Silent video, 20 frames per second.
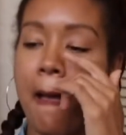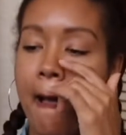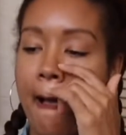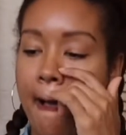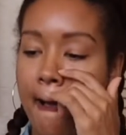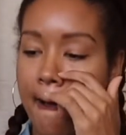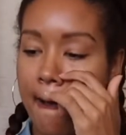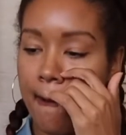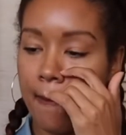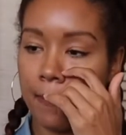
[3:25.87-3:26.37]

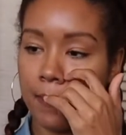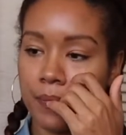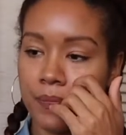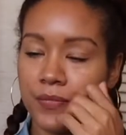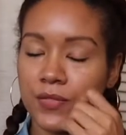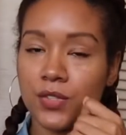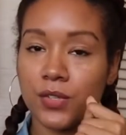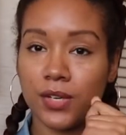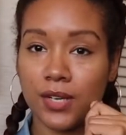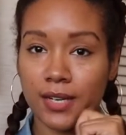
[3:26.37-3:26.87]
Um,
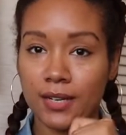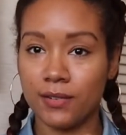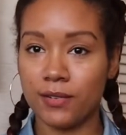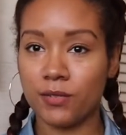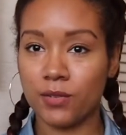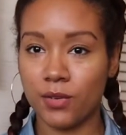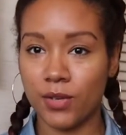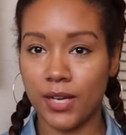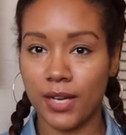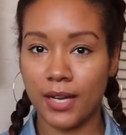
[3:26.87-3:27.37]
so I got a
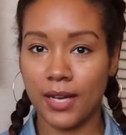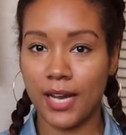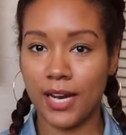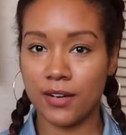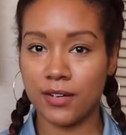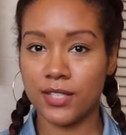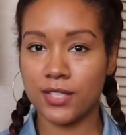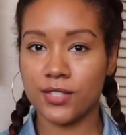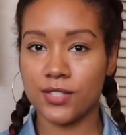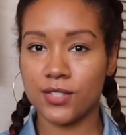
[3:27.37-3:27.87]

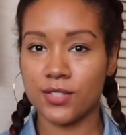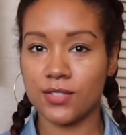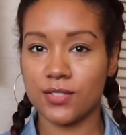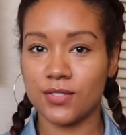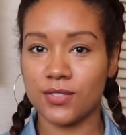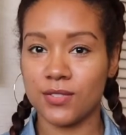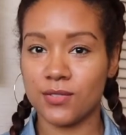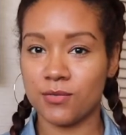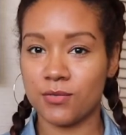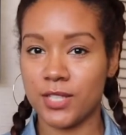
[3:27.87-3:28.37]
Harry's
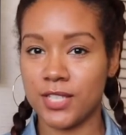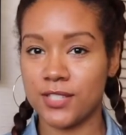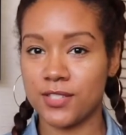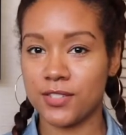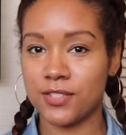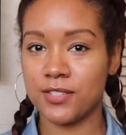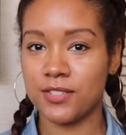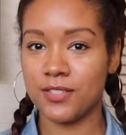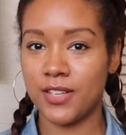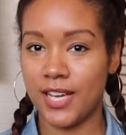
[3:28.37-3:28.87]

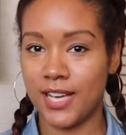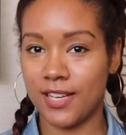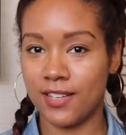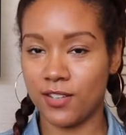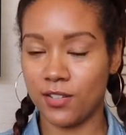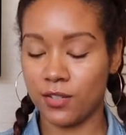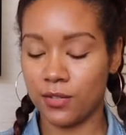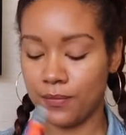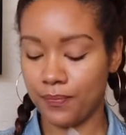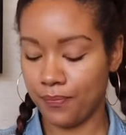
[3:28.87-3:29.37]
razor
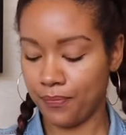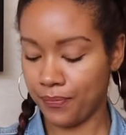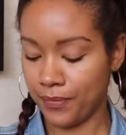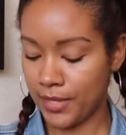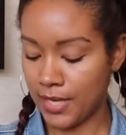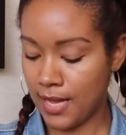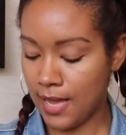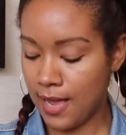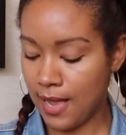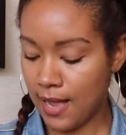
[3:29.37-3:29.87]
handle.
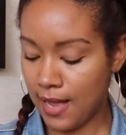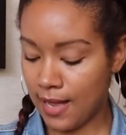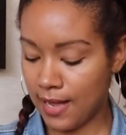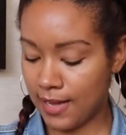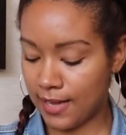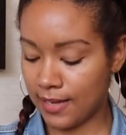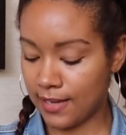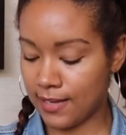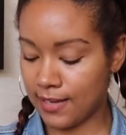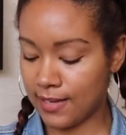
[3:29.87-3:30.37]

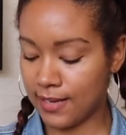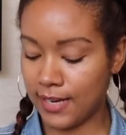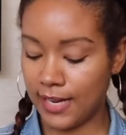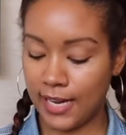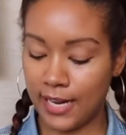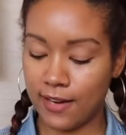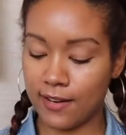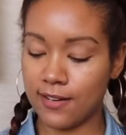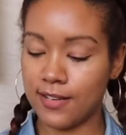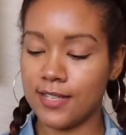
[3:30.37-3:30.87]
I got
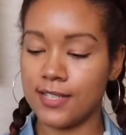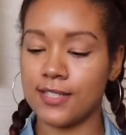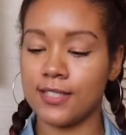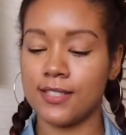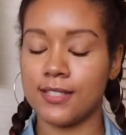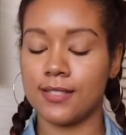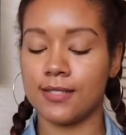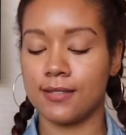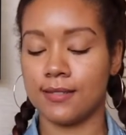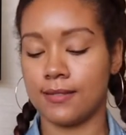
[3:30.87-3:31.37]

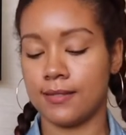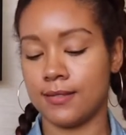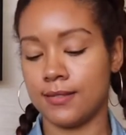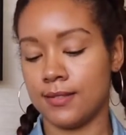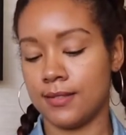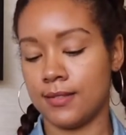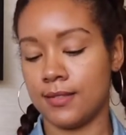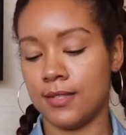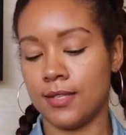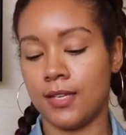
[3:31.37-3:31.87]
Harry's
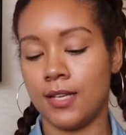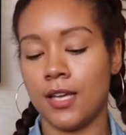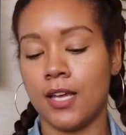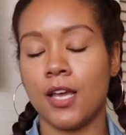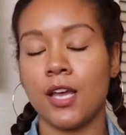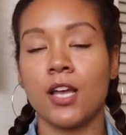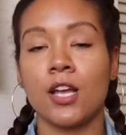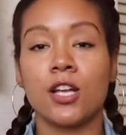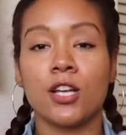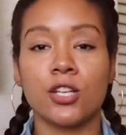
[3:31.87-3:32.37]

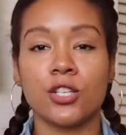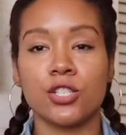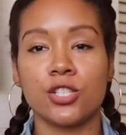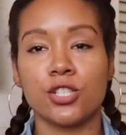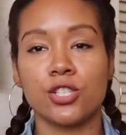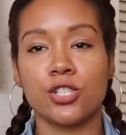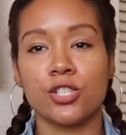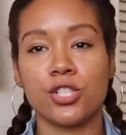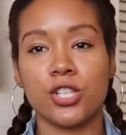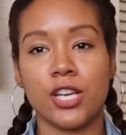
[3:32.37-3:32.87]

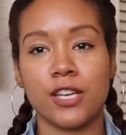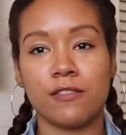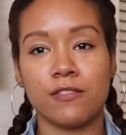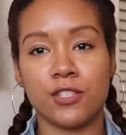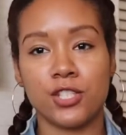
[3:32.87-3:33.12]
shave